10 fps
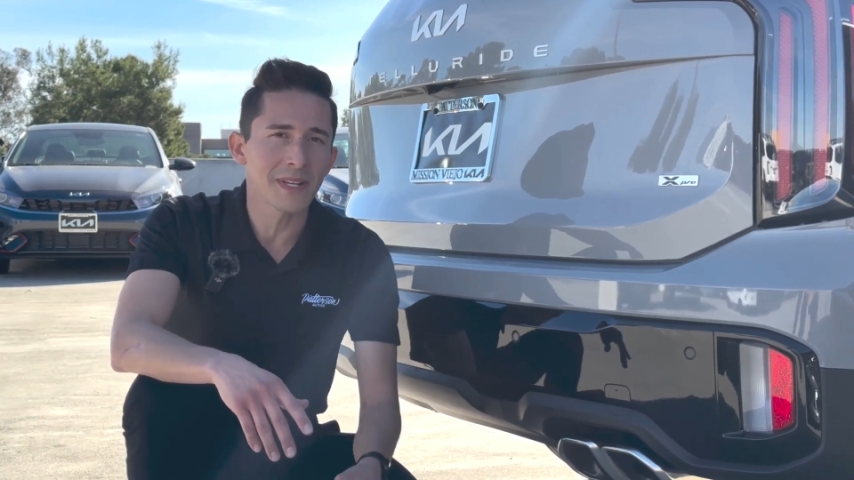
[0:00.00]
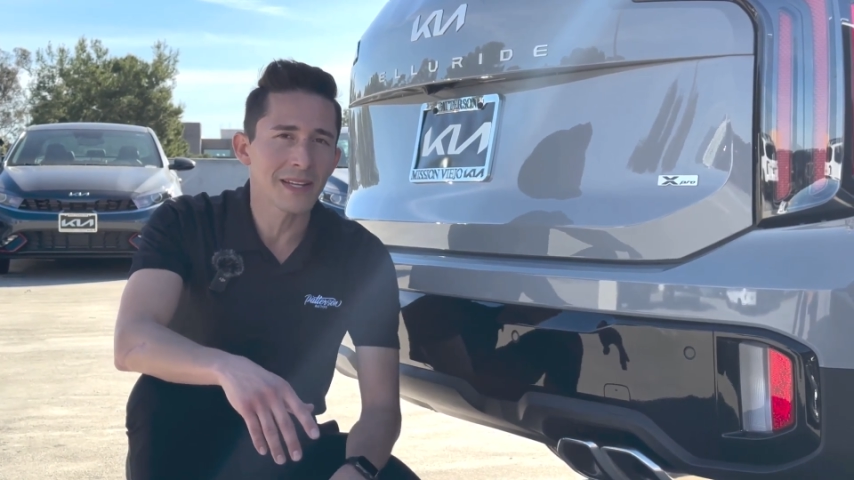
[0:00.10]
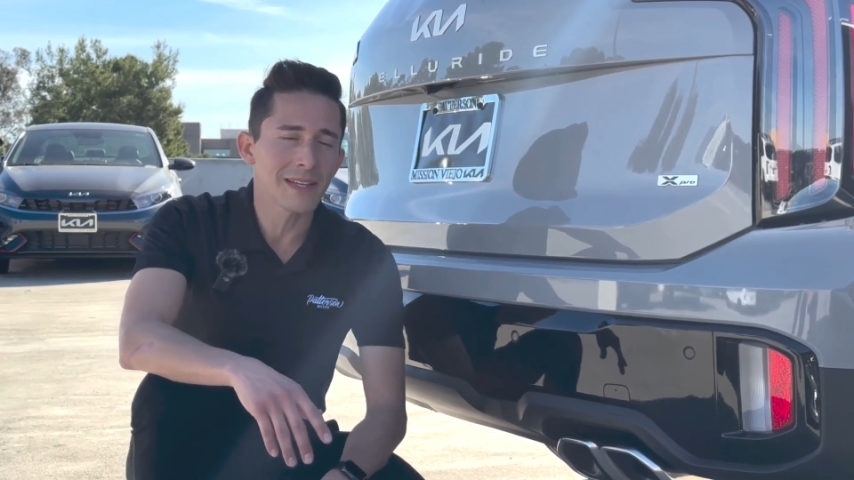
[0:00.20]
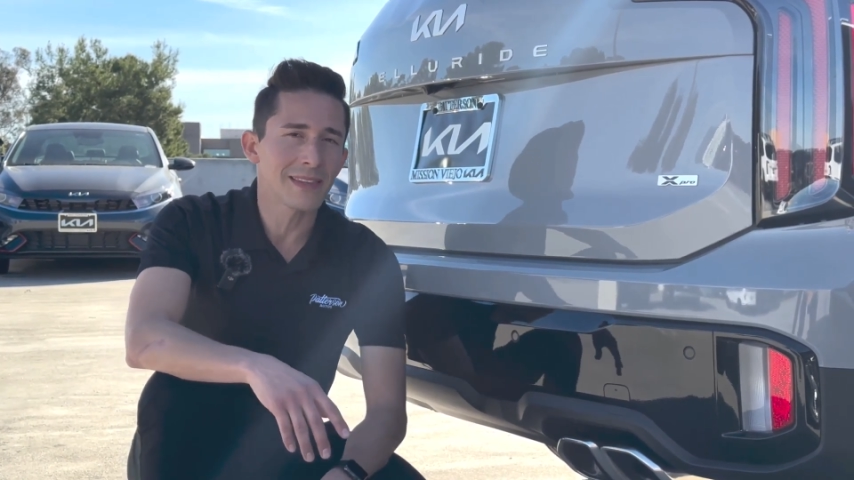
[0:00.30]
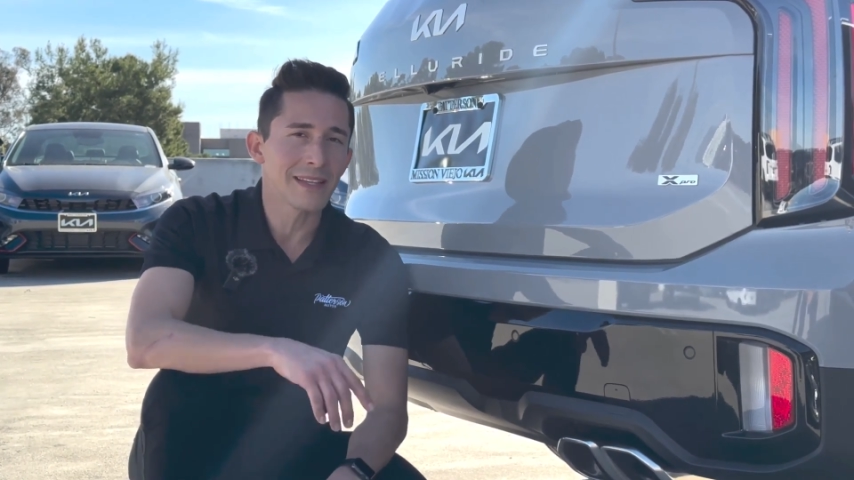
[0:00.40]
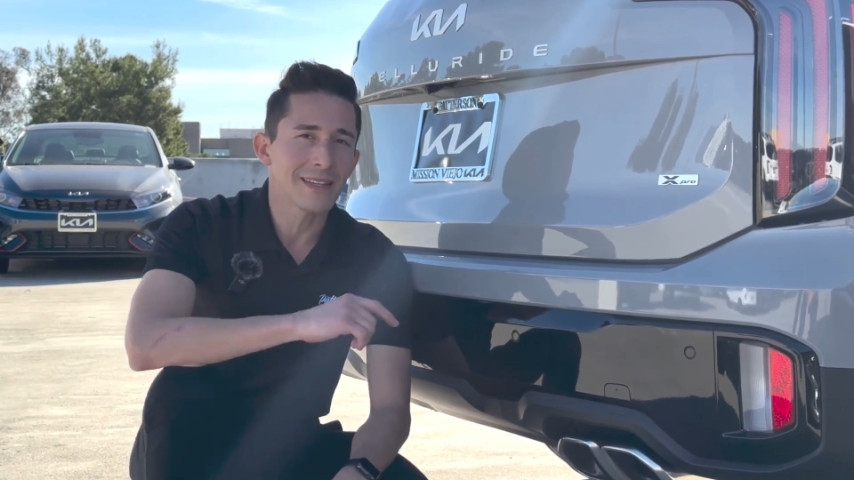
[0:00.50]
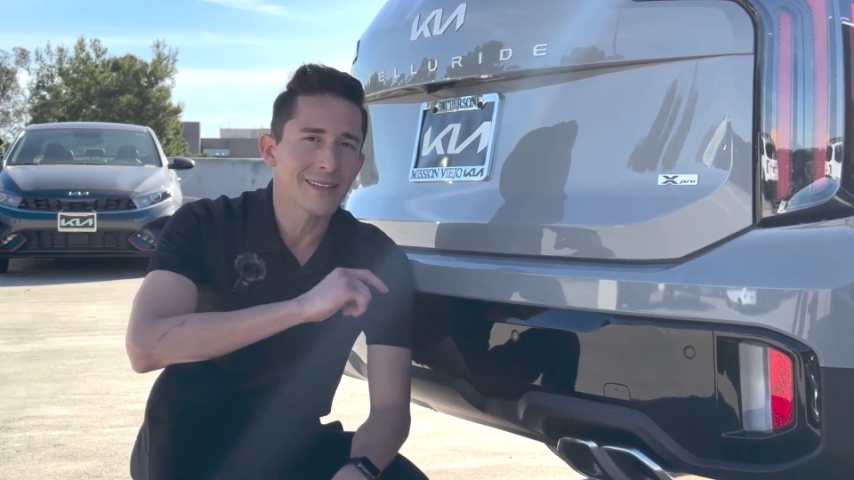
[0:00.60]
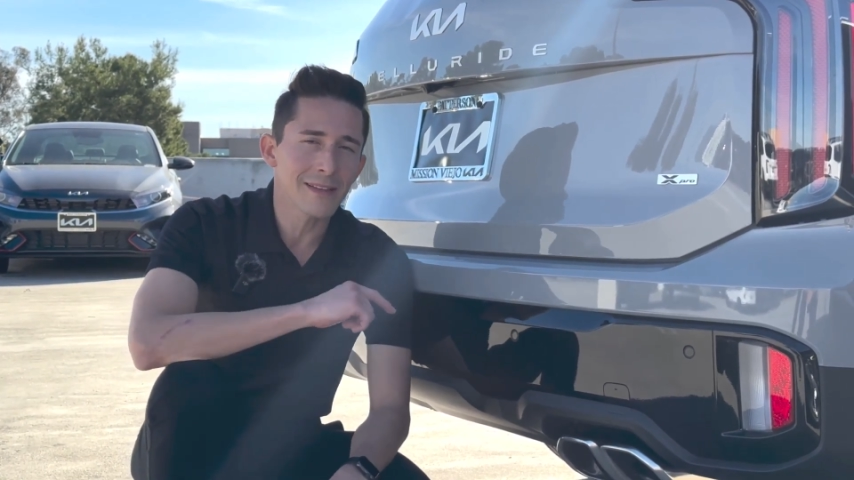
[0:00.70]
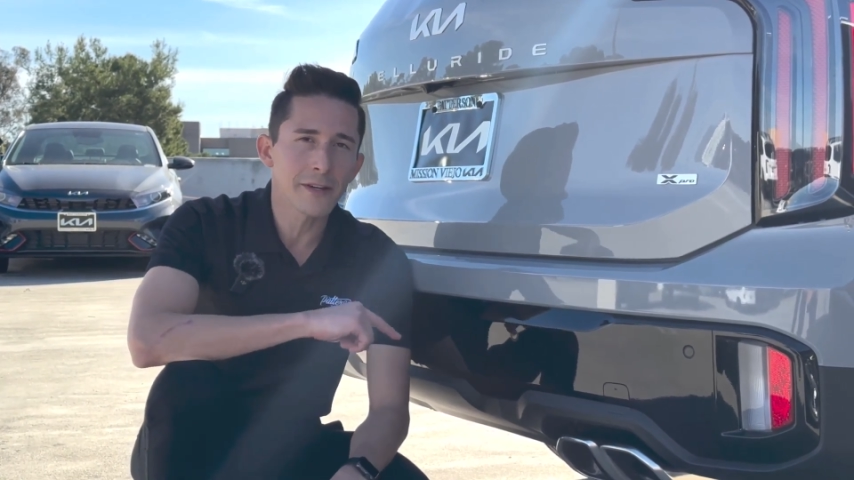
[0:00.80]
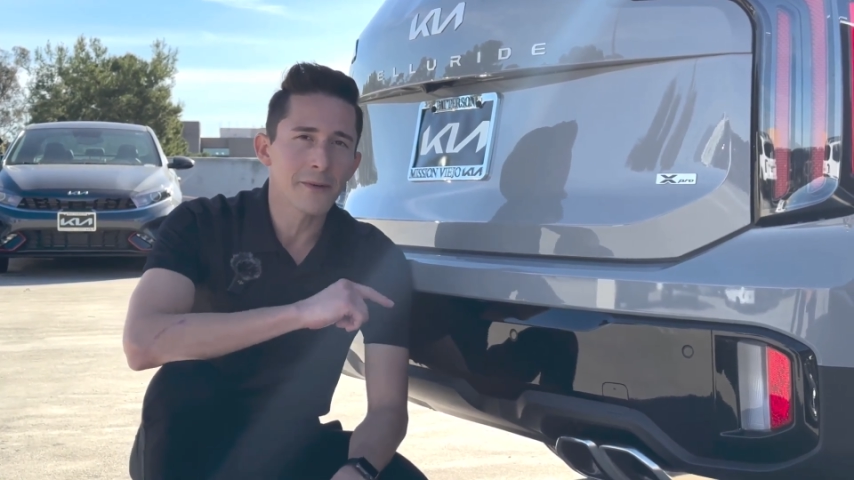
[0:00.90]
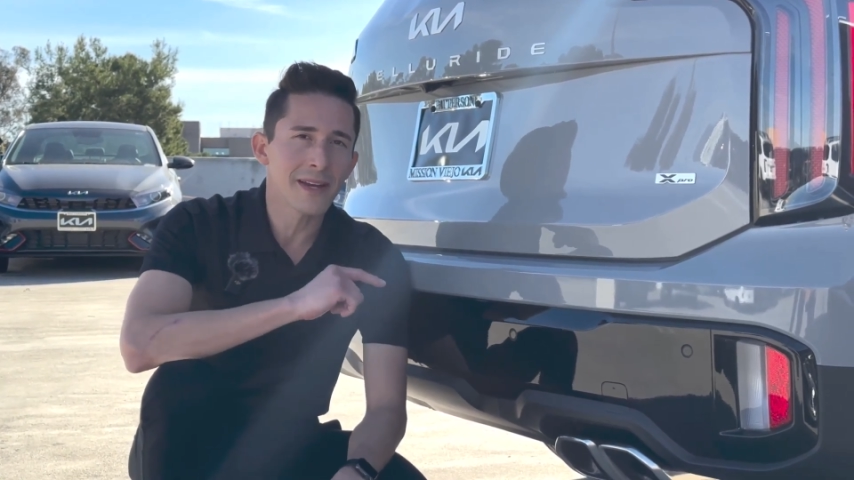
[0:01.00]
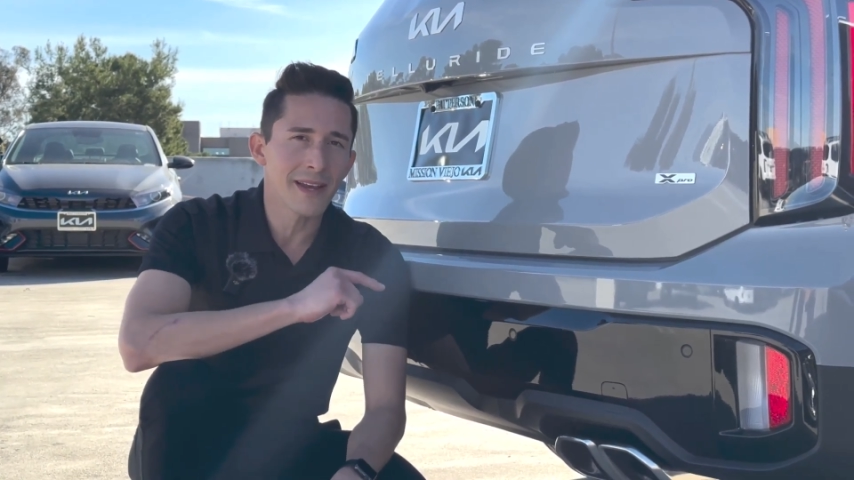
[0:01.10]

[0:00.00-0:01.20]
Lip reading: be the Telluride